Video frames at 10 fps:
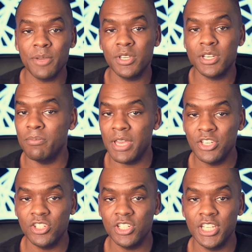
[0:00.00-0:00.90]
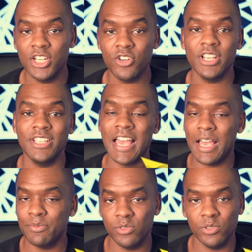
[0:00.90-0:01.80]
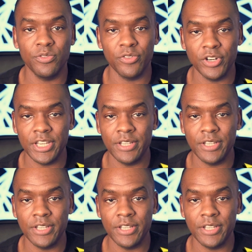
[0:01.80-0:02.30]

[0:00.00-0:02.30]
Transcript: I'm gonna mention here is absolutely free.